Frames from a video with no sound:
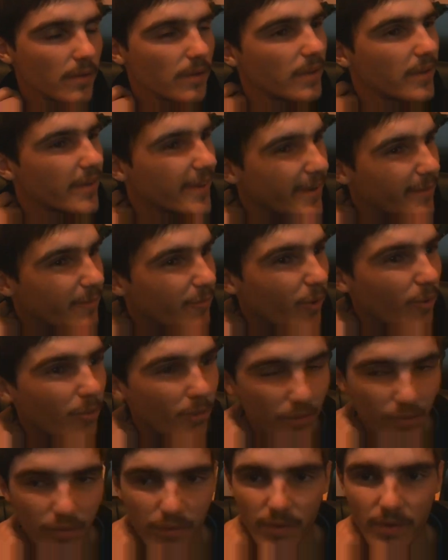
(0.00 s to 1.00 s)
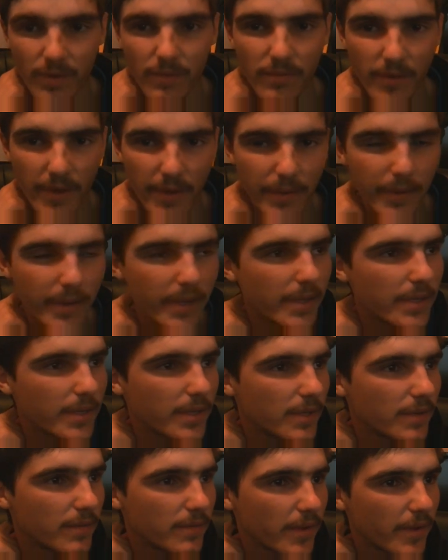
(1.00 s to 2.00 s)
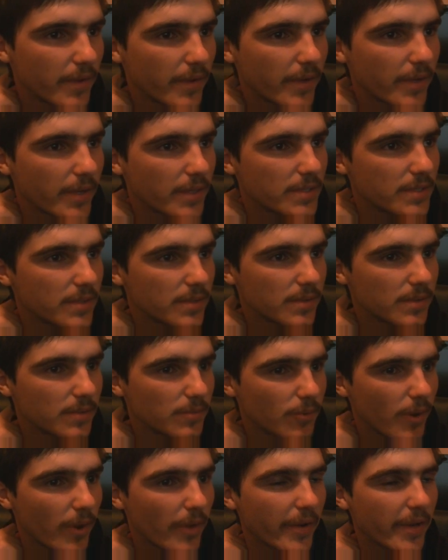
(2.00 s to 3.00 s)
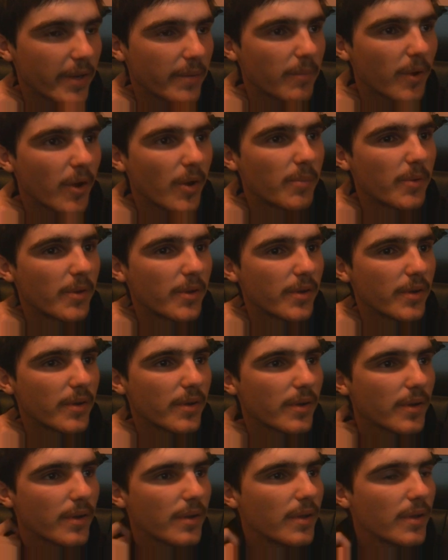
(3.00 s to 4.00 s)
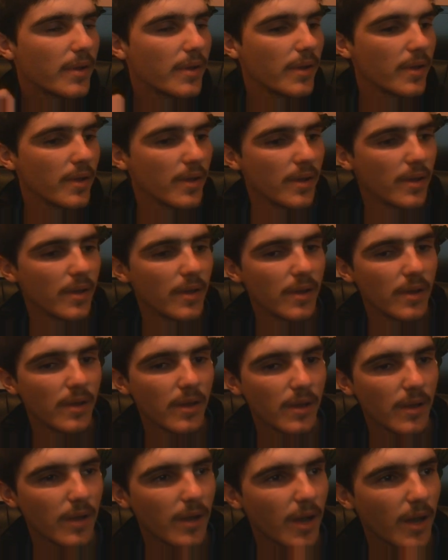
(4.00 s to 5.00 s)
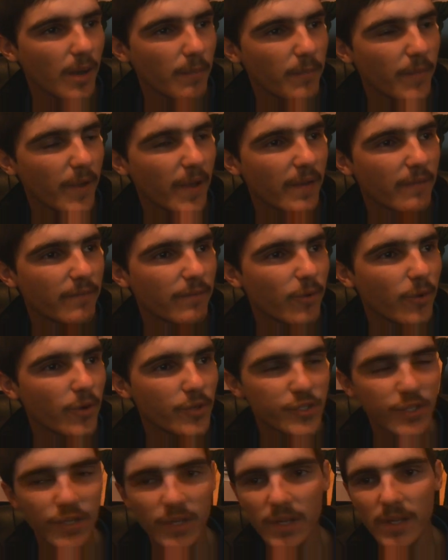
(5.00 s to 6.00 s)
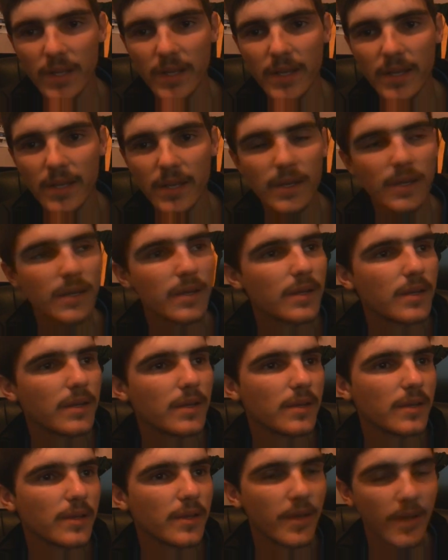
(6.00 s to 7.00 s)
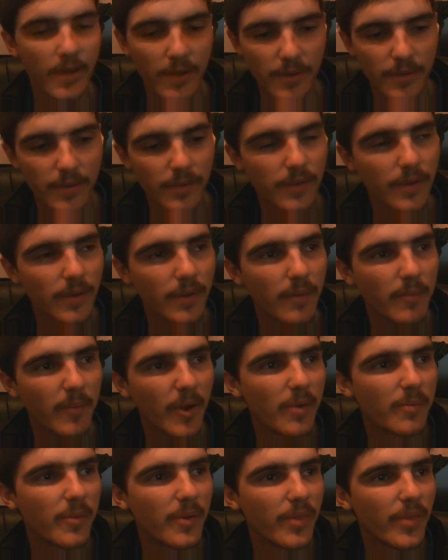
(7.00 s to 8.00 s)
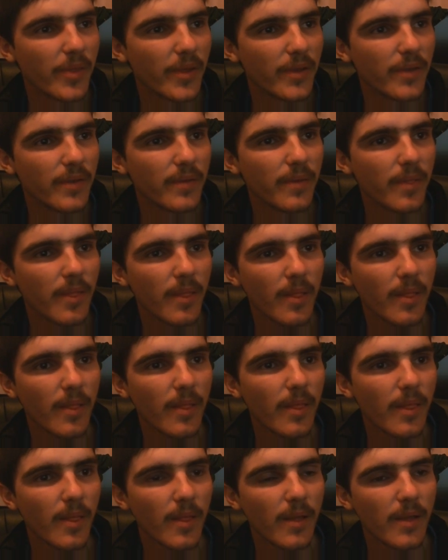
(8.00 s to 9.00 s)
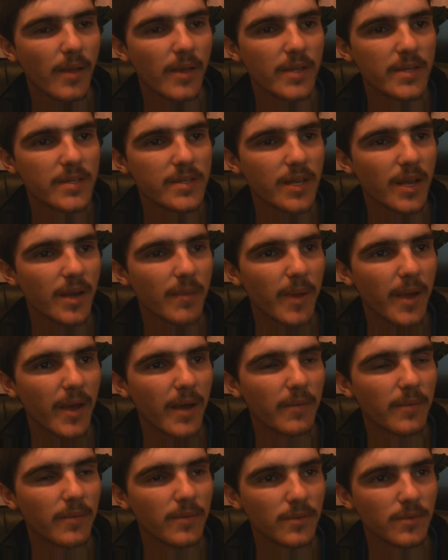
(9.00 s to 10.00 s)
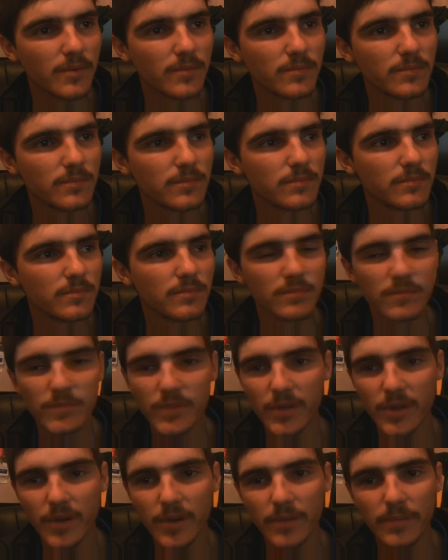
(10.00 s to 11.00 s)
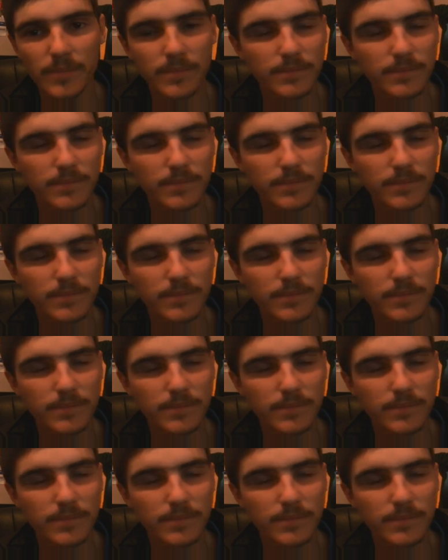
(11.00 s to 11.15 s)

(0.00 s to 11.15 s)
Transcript: in what was a very, very worrying moment. And fortunately, you know, a moment that he's come out, you know,